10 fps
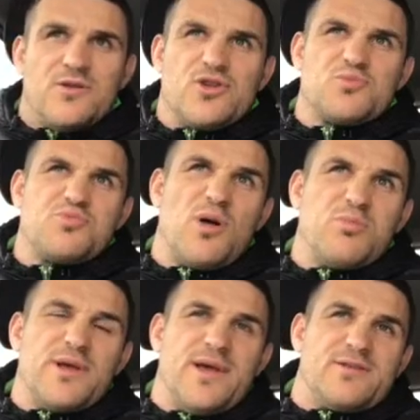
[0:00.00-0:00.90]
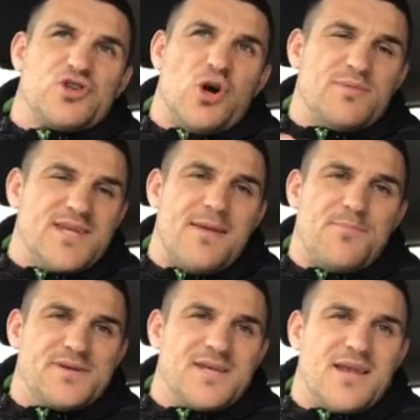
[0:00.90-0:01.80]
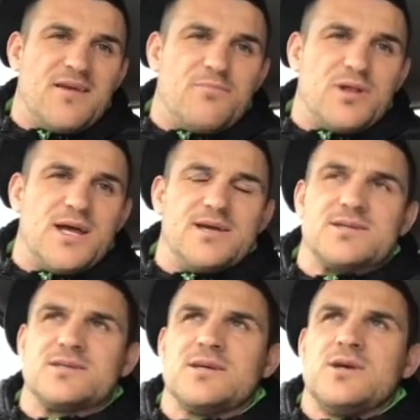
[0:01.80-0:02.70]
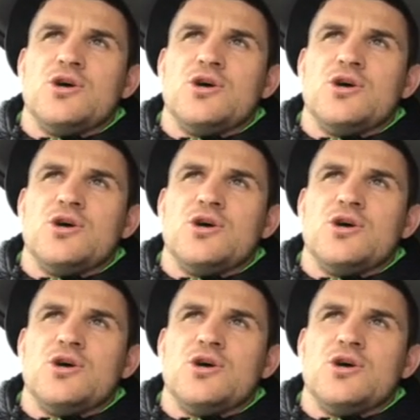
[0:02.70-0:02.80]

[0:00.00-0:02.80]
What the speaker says: there's probably a top 10% of players